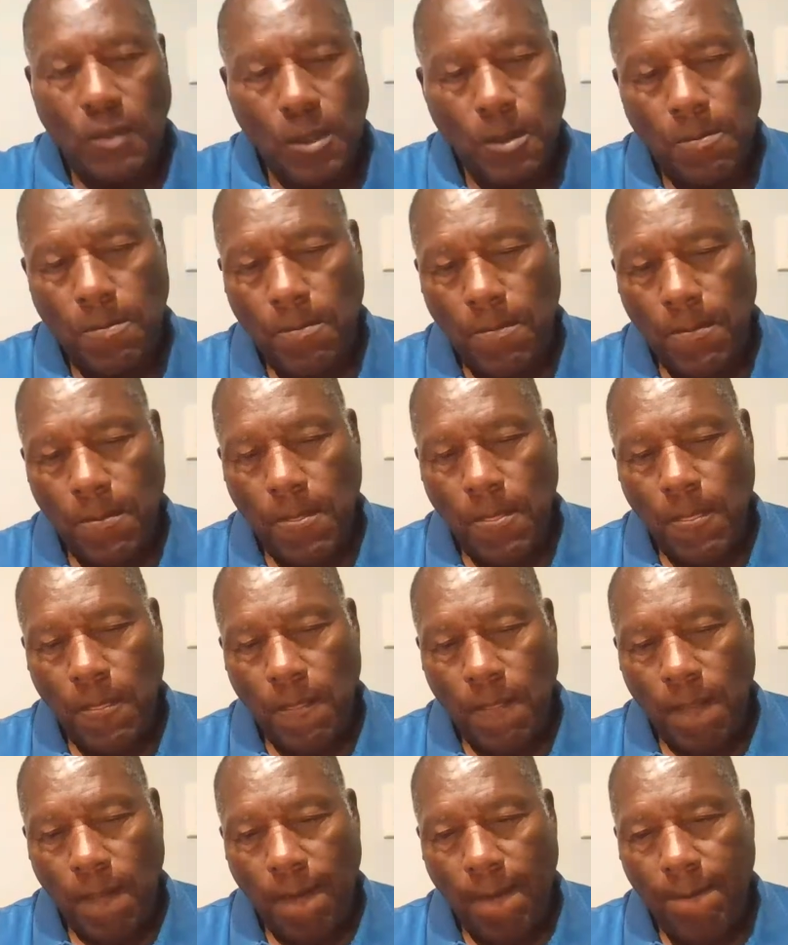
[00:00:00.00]
black
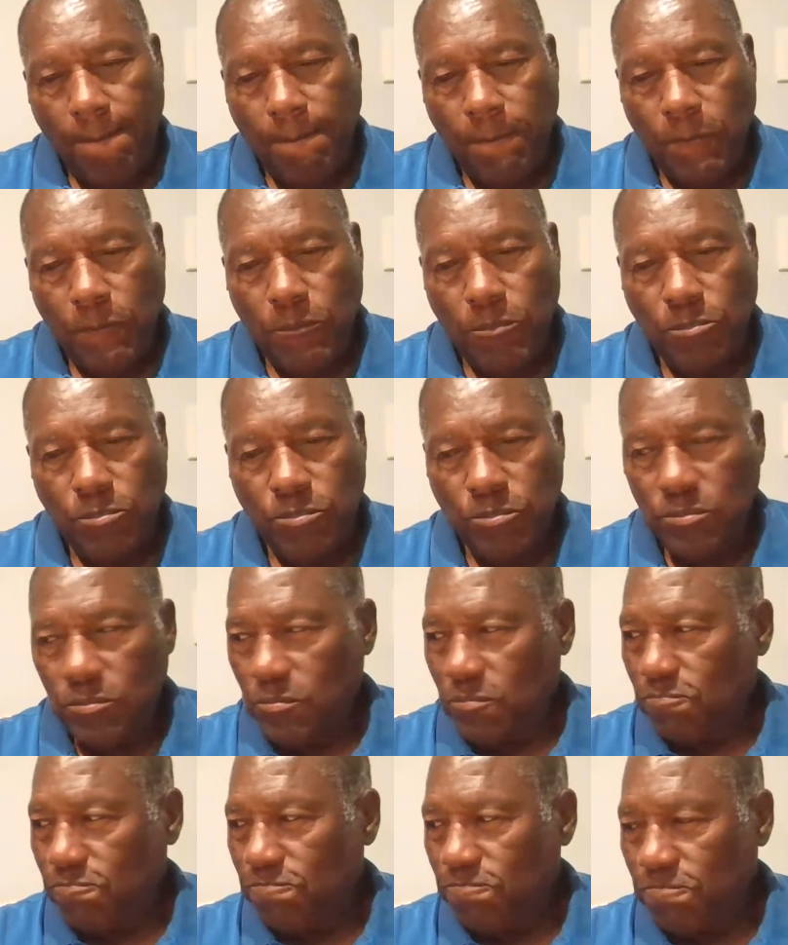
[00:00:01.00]
students were
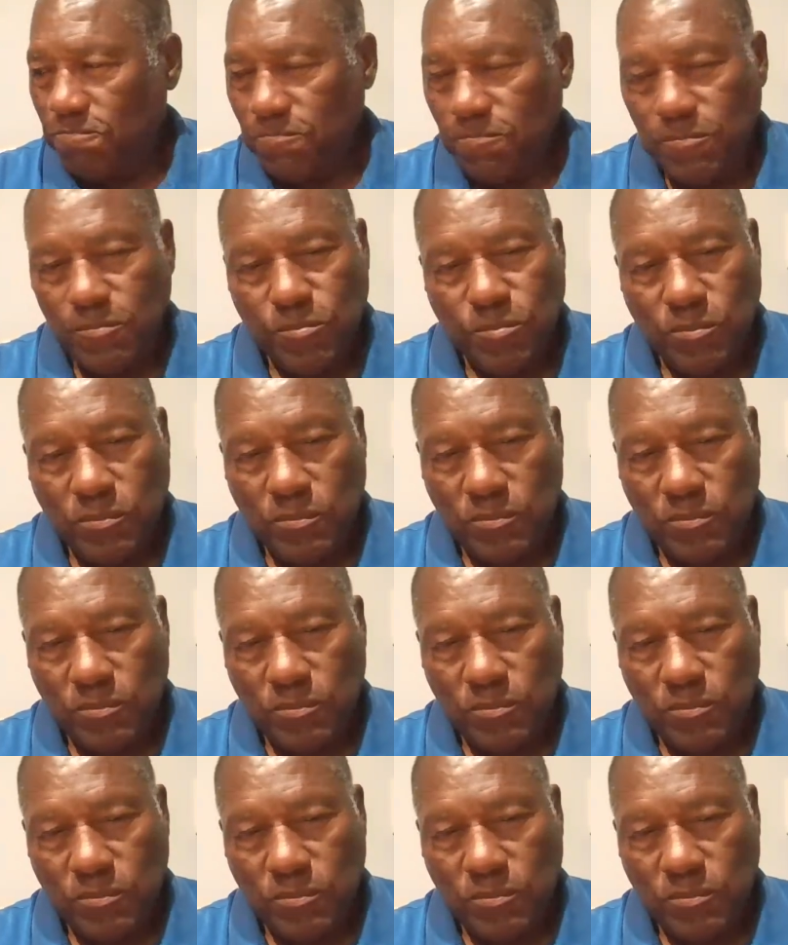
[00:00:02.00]
denied admission